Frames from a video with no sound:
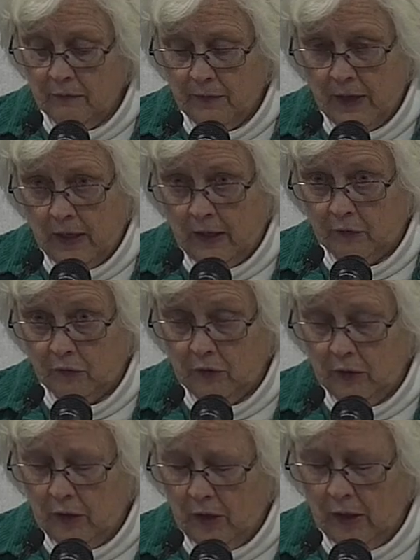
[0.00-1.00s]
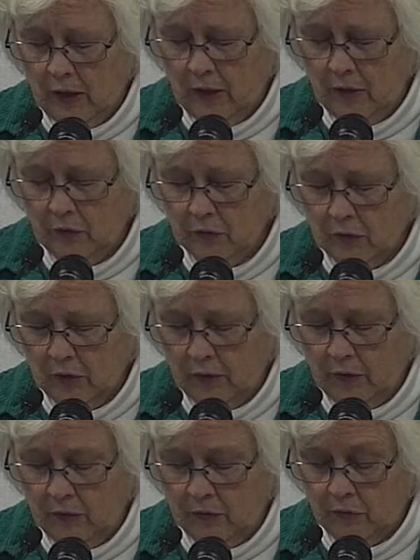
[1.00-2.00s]
fast, eyes
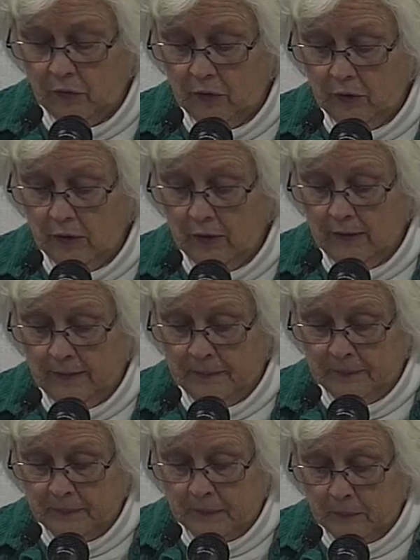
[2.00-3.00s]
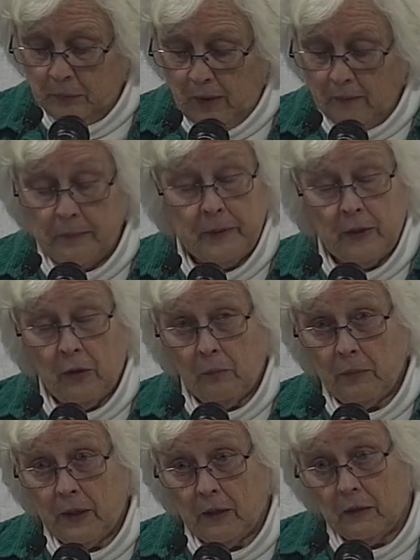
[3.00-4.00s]
closed, probably
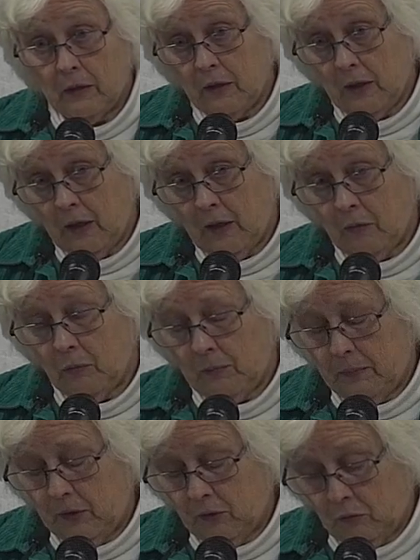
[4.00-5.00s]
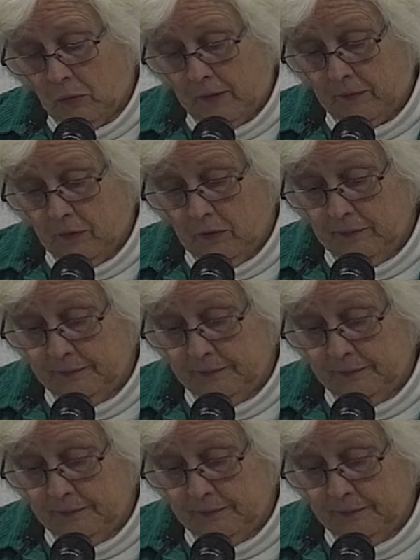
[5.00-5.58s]
hoping the end would be swift.